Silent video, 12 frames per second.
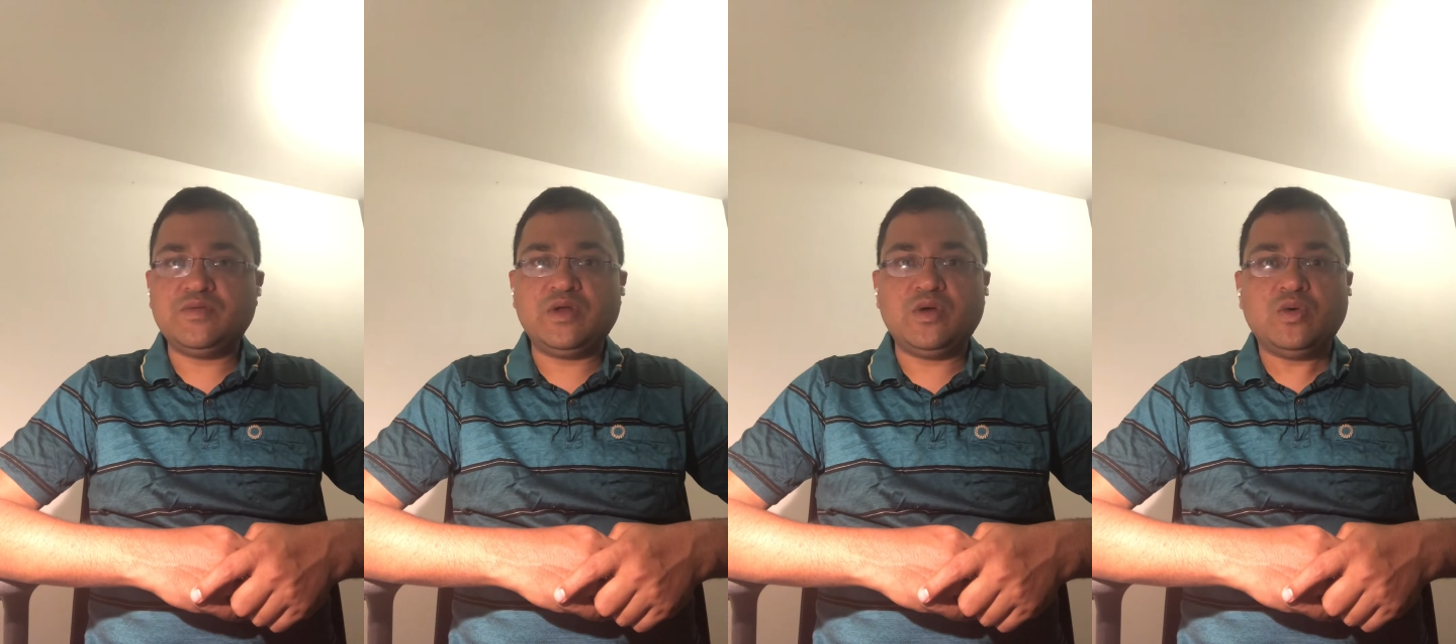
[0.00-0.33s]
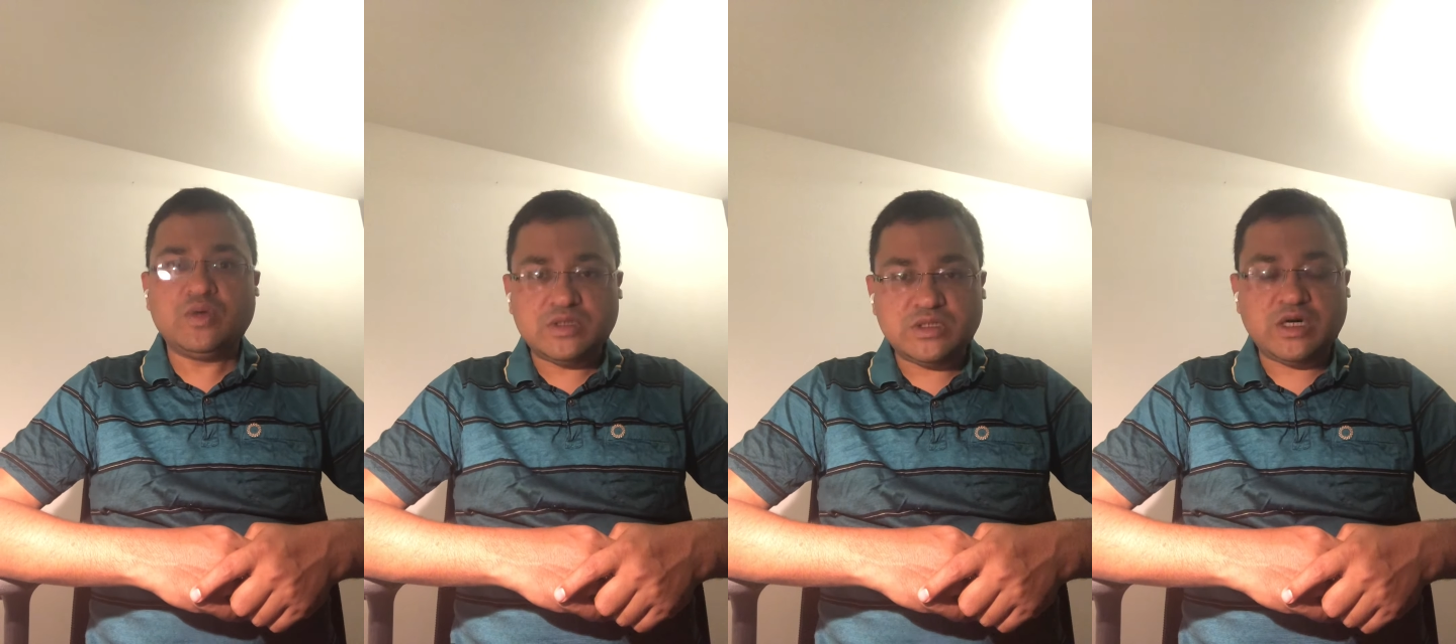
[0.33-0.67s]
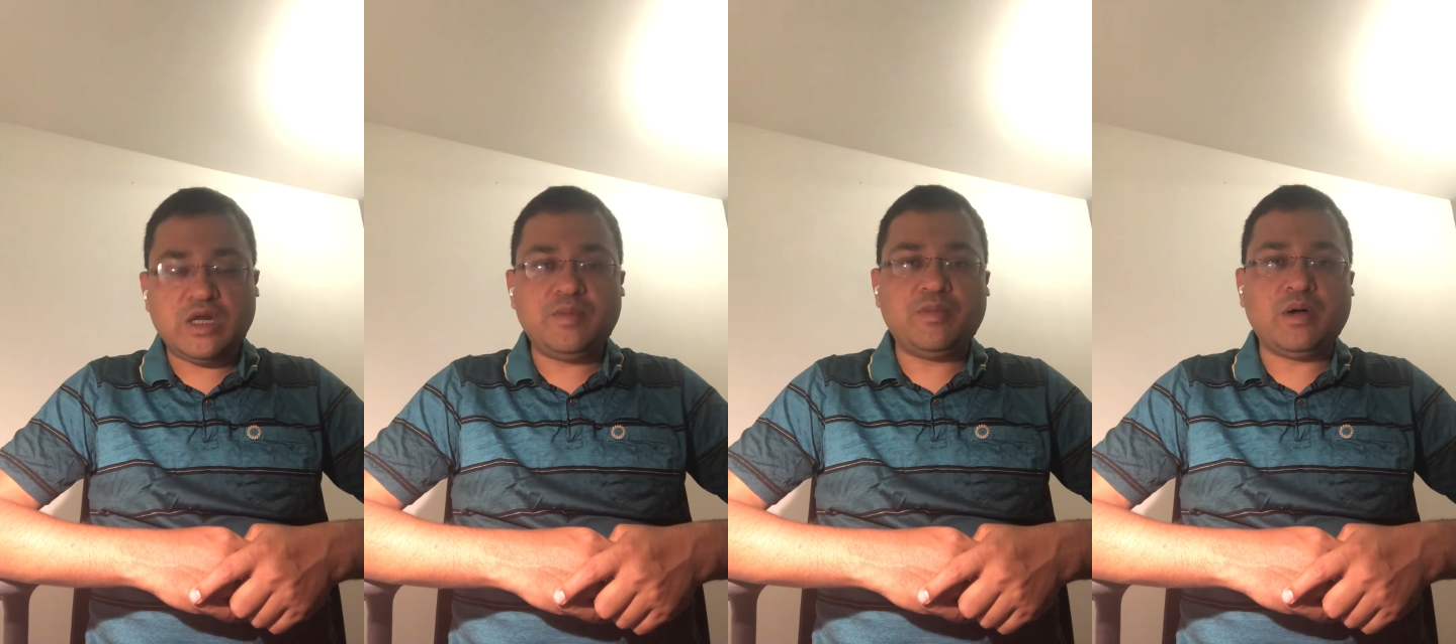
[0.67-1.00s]
with a good
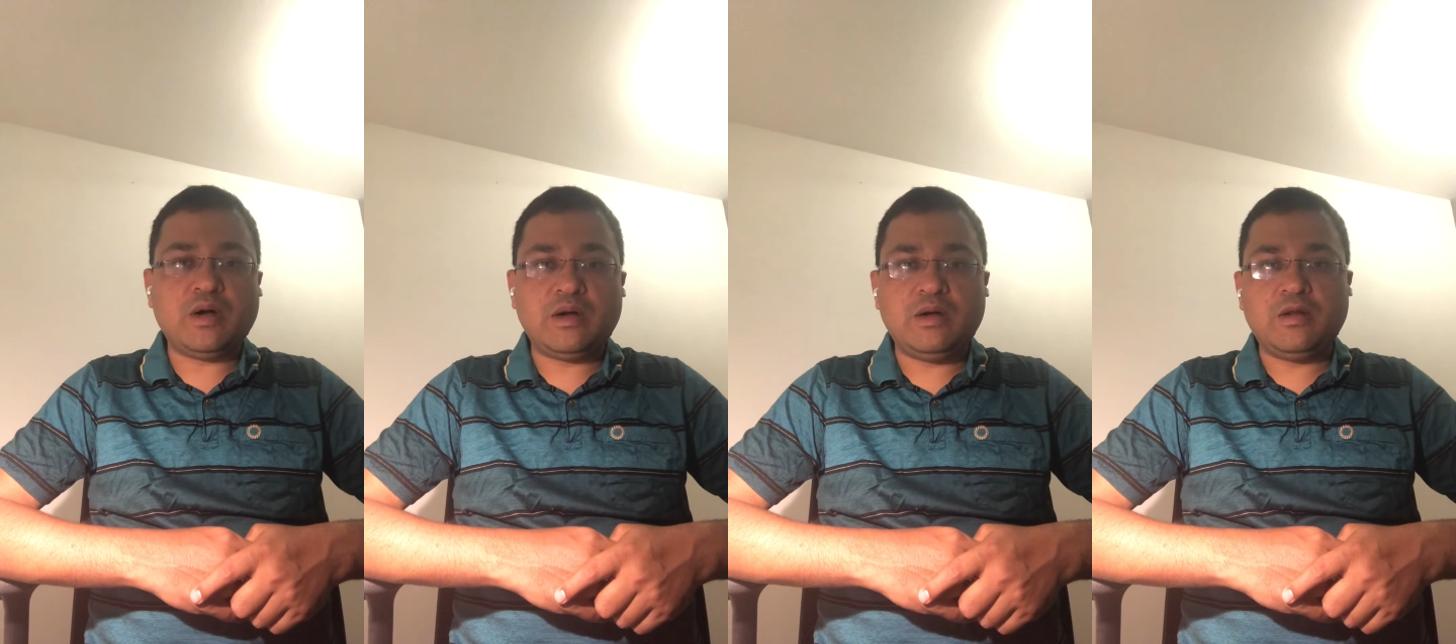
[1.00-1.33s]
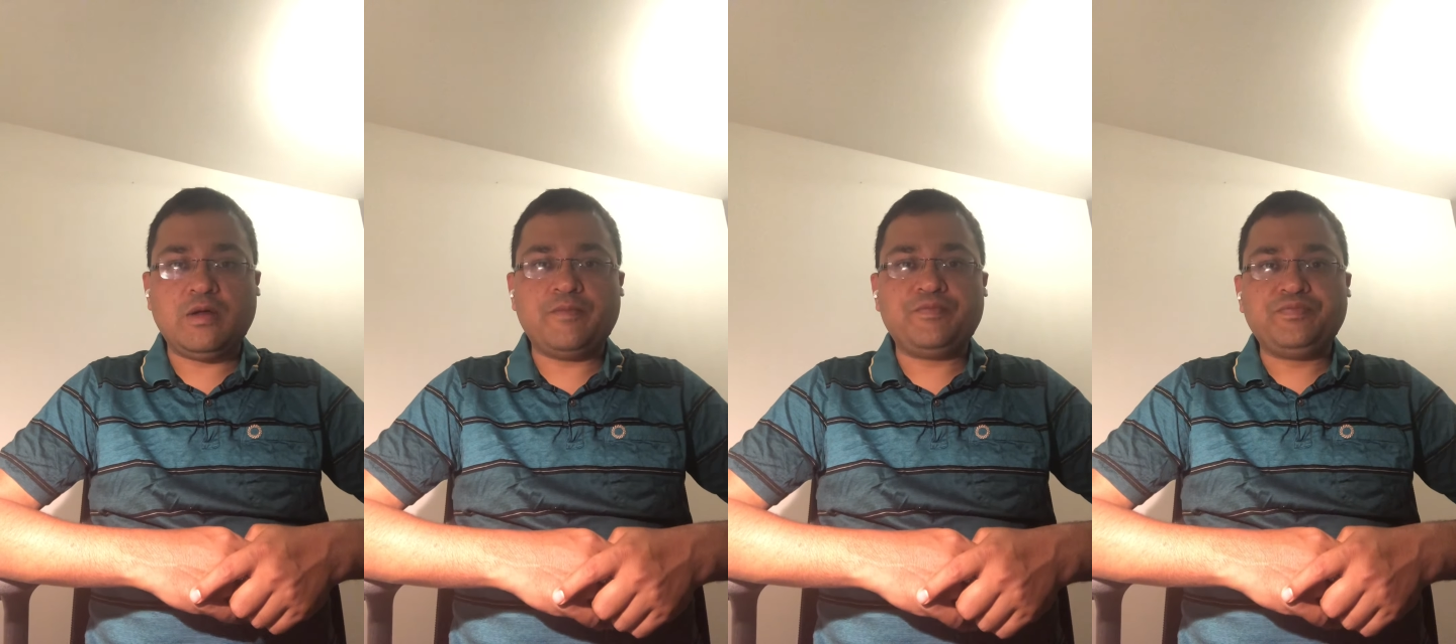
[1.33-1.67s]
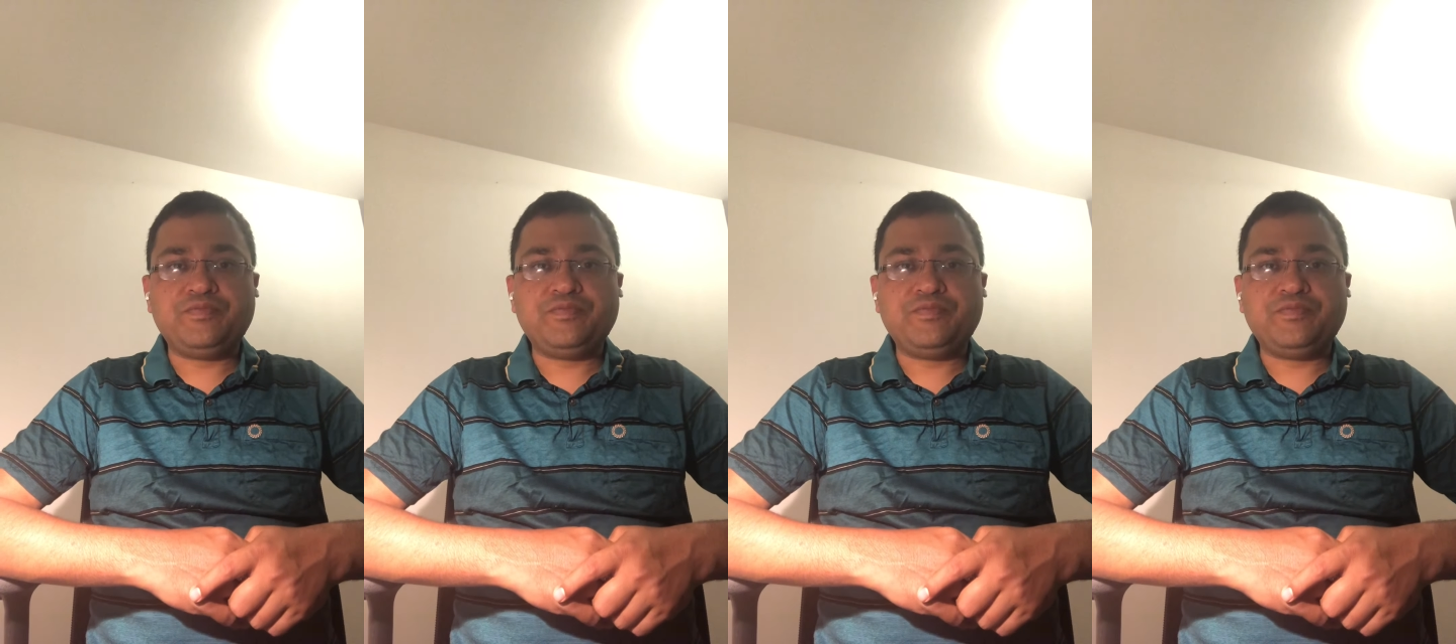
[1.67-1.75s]
study partner,